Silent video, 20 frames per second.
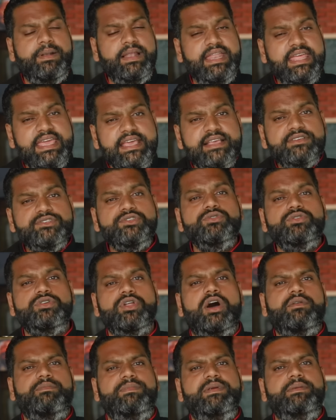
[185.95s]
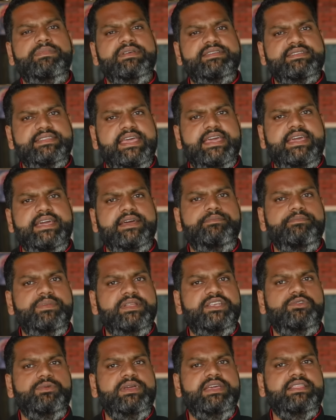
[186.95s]
Please do not be
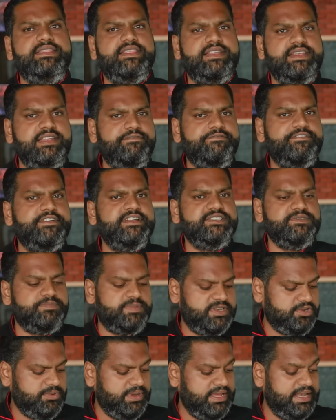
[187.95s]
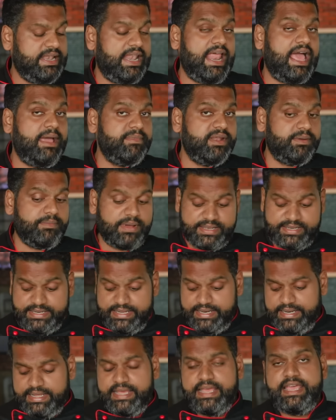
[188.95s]
mistaken between the difference between lamb and
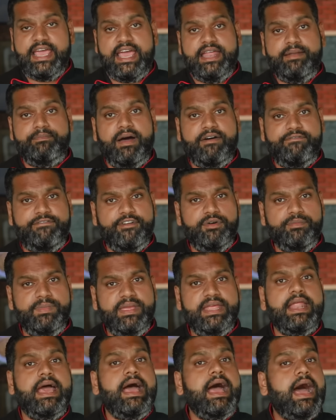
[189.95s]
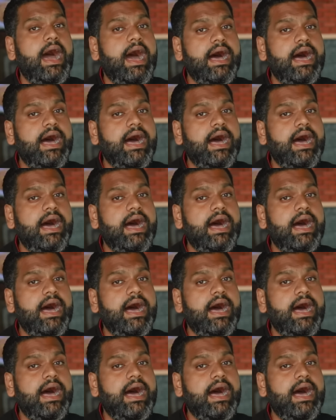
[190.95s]
mutton and buffalo meat.